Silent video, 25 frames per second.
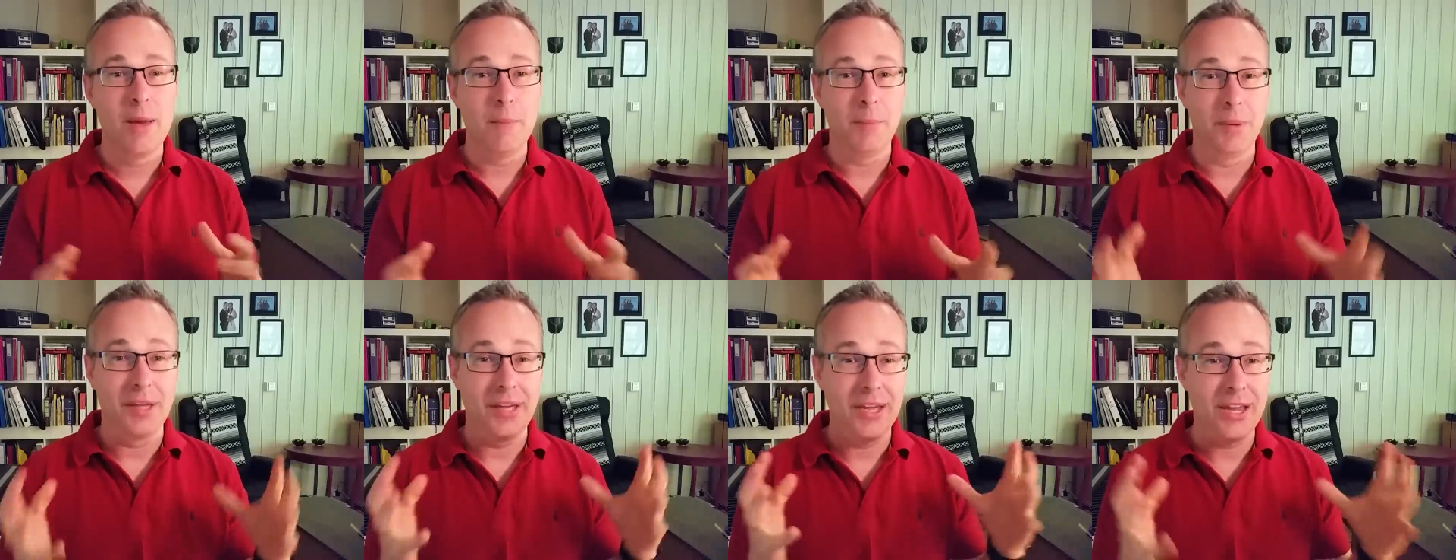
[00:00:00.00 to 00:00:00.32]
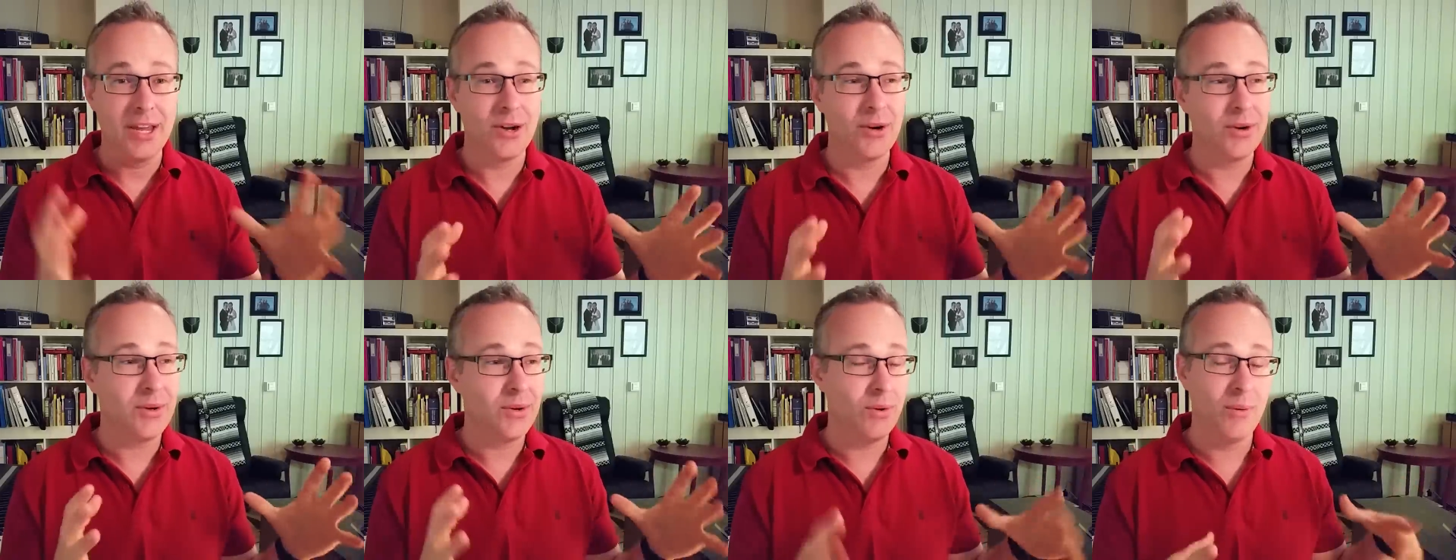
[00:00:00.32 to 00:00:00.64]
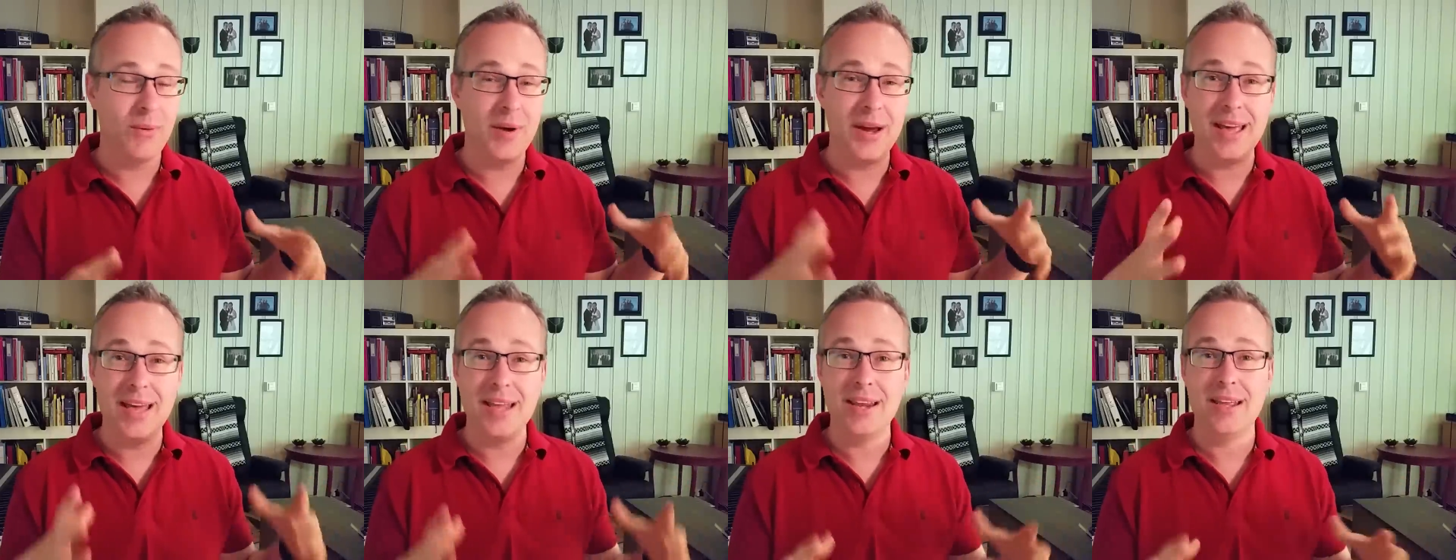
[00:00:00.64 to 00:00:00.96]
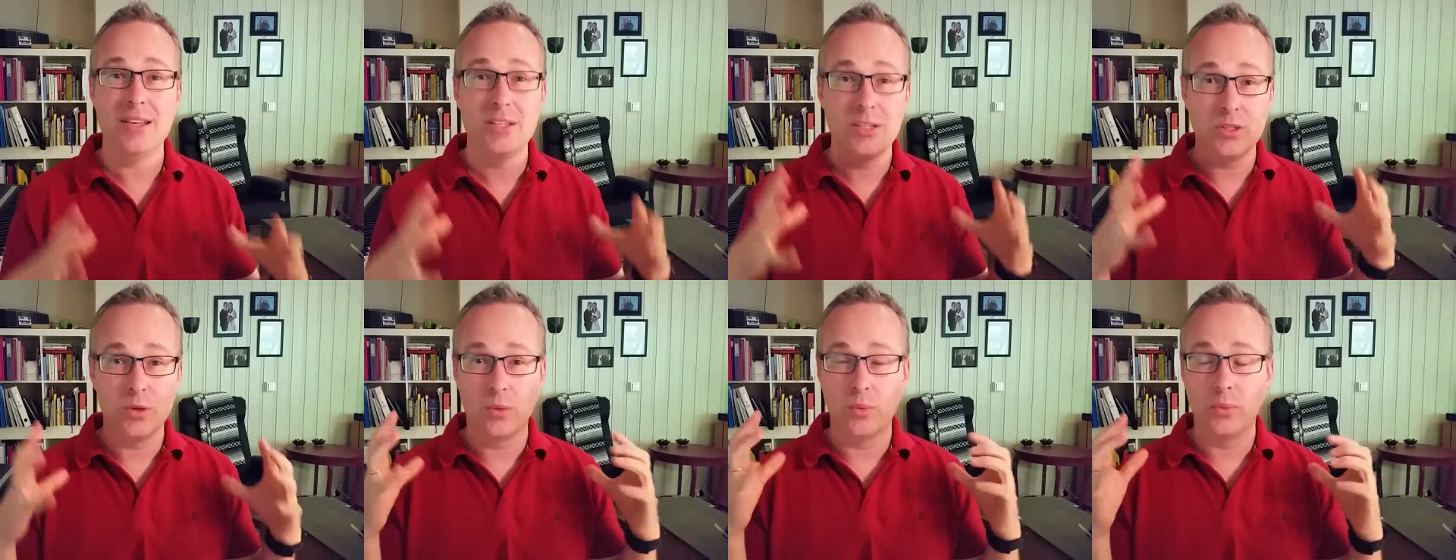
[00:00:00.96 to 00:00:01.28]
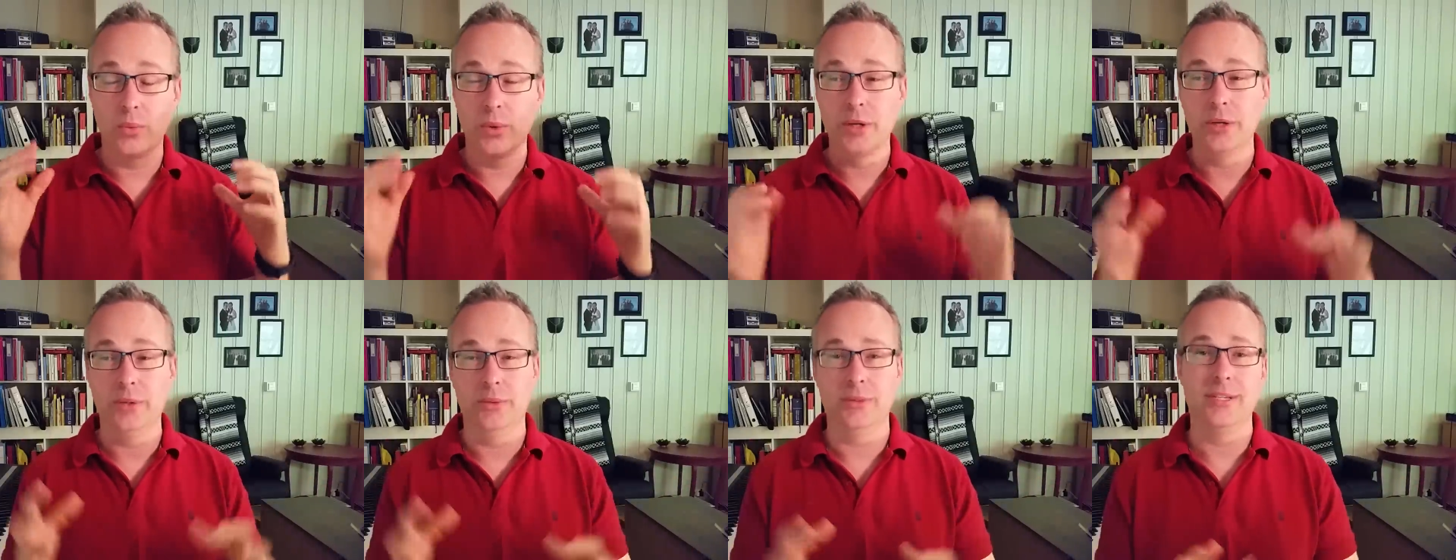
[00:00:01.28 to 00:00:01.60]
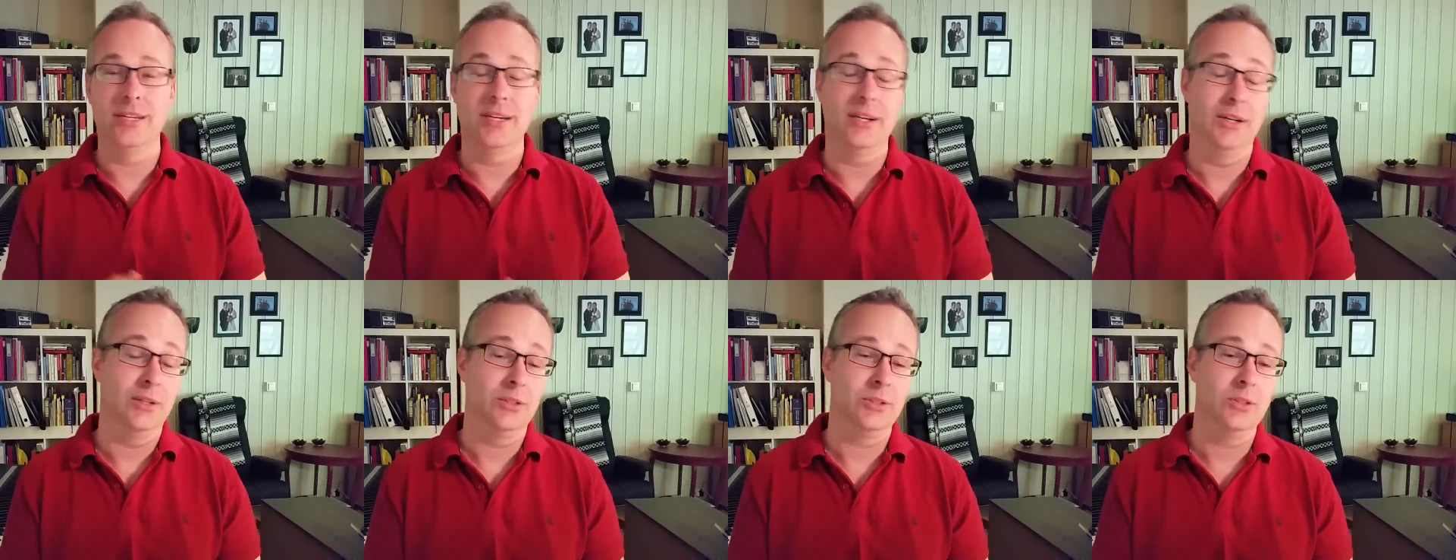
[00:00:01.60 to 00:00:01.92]
But here in Norway, it is the
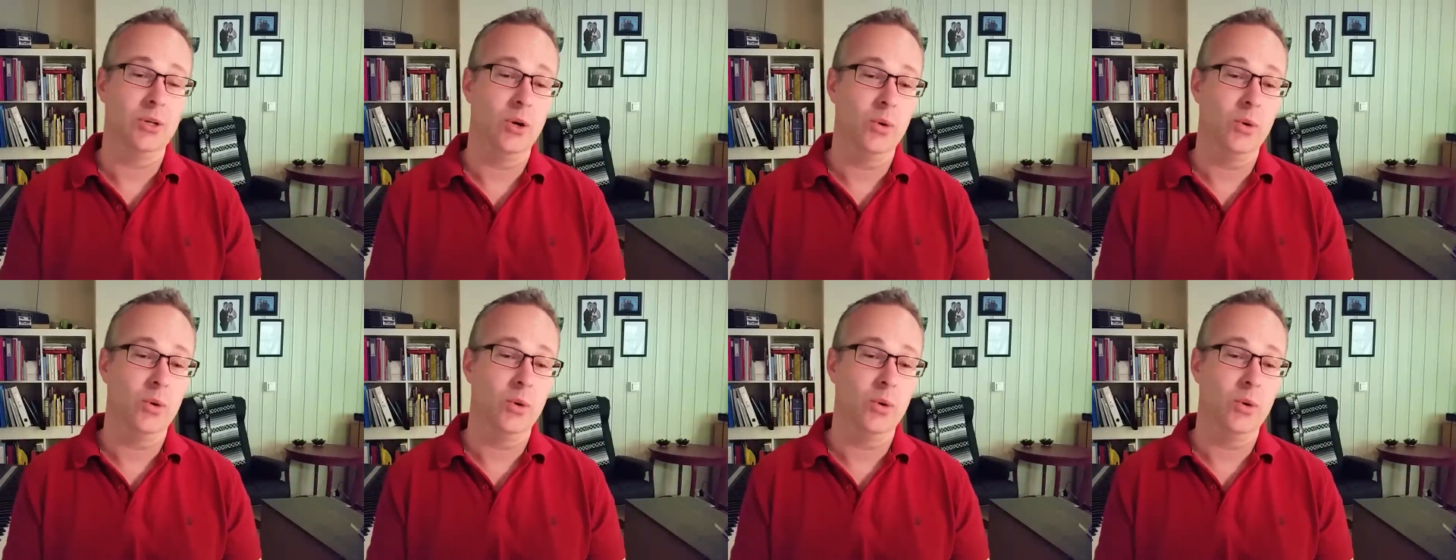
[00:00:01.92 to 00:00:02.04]
real deal.